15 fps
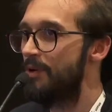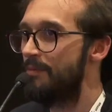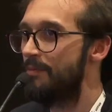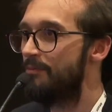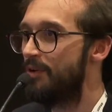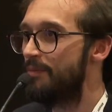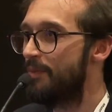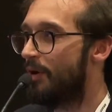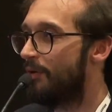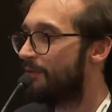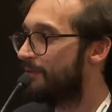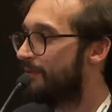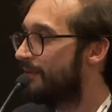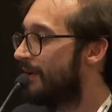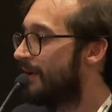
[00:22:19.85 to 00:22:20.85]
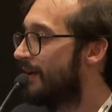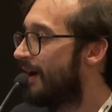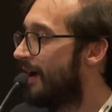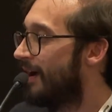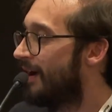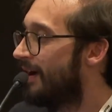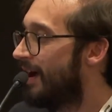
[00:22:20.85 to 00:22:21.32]
we both
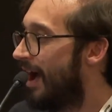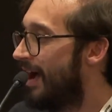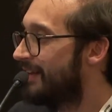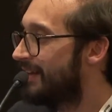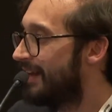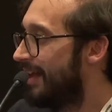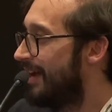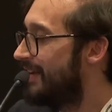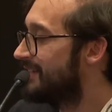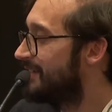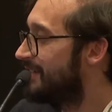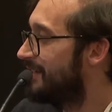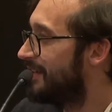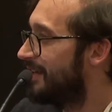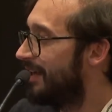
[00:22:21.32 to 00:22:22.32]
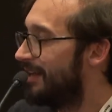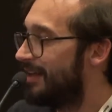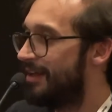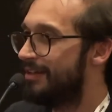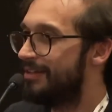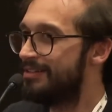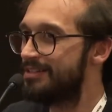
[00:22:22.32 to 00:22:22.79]
idolize the internet
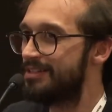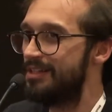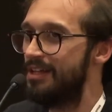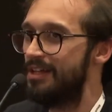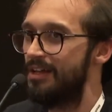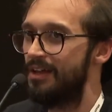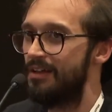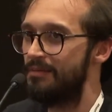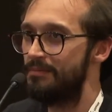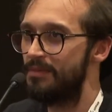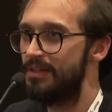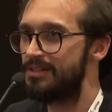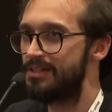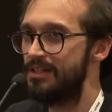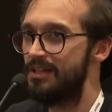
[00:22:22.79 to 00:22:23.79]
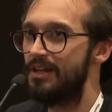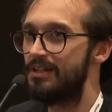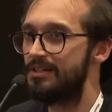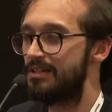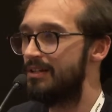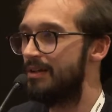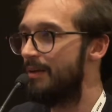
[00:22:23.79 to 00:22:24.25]
and, and see and, and, see it
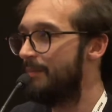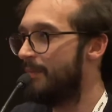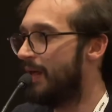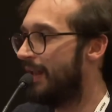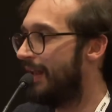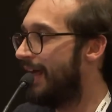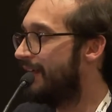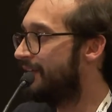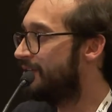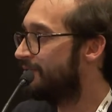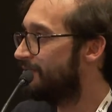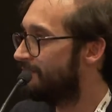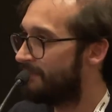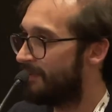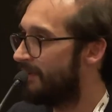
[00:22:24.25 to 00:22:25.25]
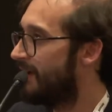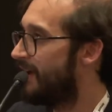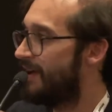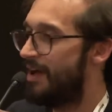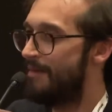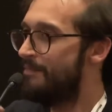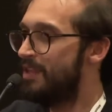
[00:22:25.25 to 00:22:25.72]
as an, a, a, land of
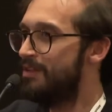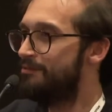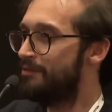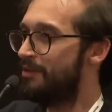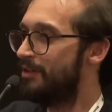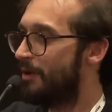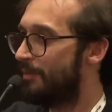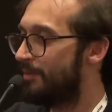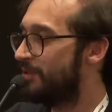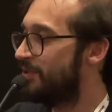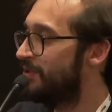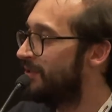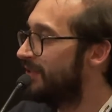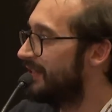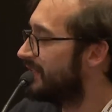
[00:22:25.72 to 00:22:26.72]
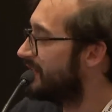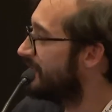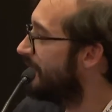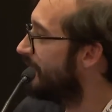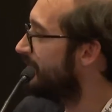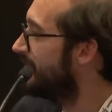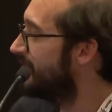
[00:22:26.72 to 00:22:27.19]
um, infinite opportunities, you
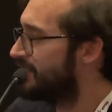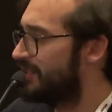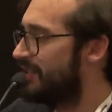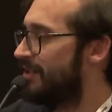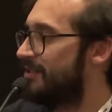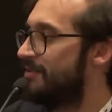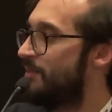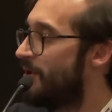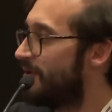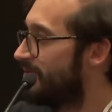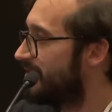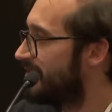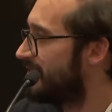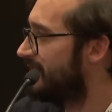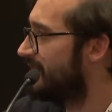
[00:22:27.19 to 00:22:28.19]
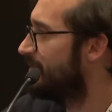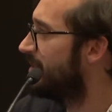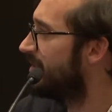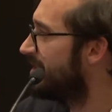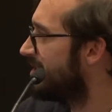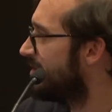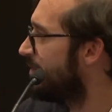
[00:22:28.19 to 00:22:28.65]
know, and digital democracy and
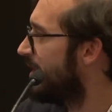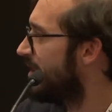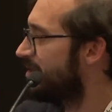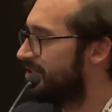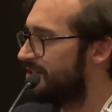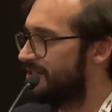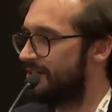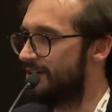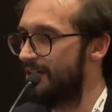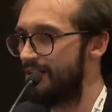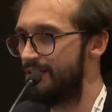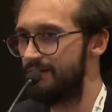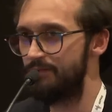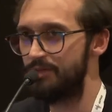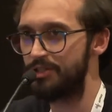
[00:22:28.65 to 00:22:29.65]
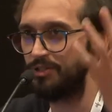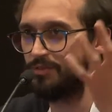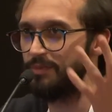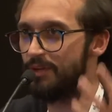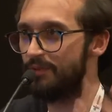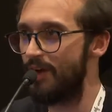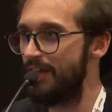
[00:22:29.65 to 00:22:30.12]
participation, and we should
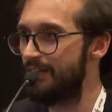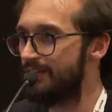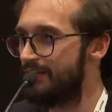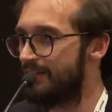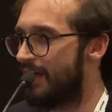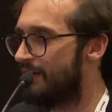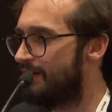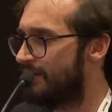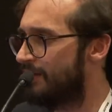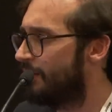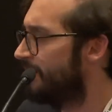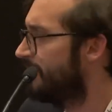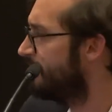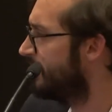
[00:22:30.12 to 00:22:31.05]
be writing. I, oh, even